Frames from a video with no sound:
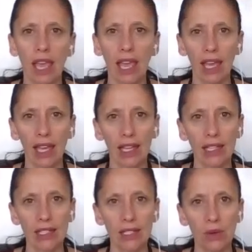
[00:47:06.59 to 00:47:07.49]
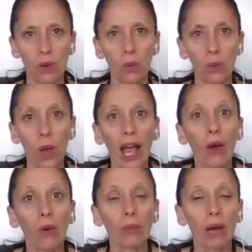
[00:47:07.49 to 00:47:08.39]
And
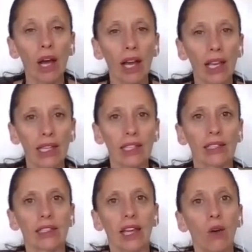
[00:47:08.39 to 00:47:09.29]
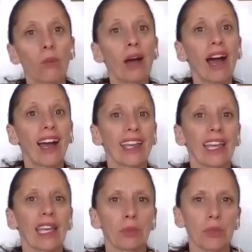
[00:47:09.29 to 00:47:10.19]
how am I
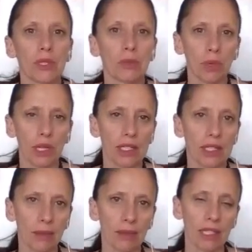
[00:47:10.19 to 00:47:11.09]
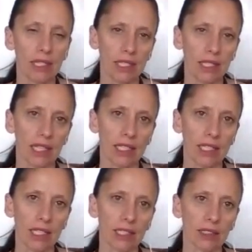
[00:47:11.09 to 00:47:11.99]
able to bring something into the light to
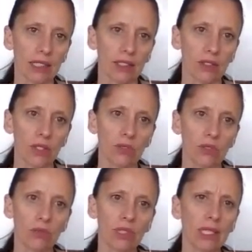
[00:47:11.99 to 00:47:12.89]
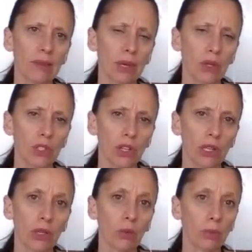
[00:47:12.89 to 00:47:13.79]
heal it? So it's really about
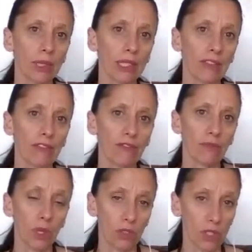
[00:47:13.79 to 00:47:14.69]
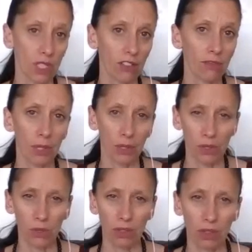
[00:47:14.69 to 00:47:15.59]
sharing openly with yourself, but
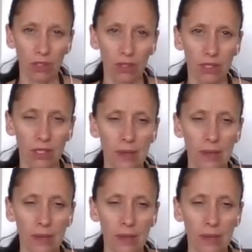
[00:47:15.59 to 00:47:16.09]
also with others.